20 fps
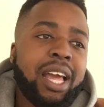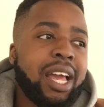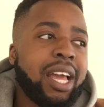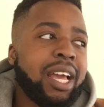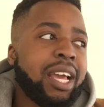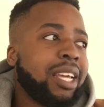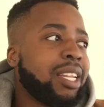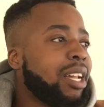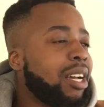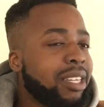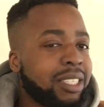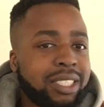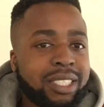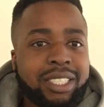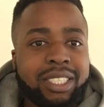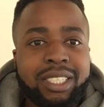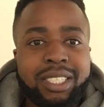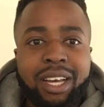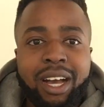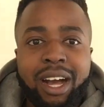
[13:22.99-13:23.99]
And I'll
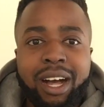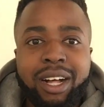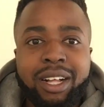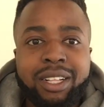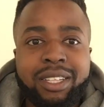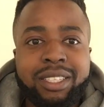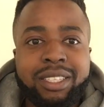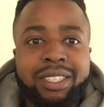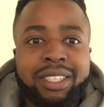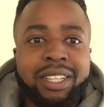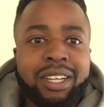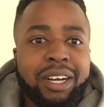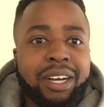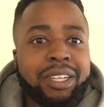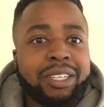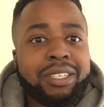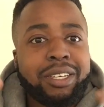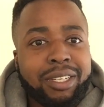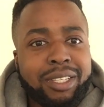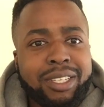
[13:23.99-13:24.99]
see y'all
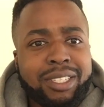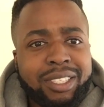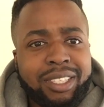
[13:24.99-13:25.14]
on the other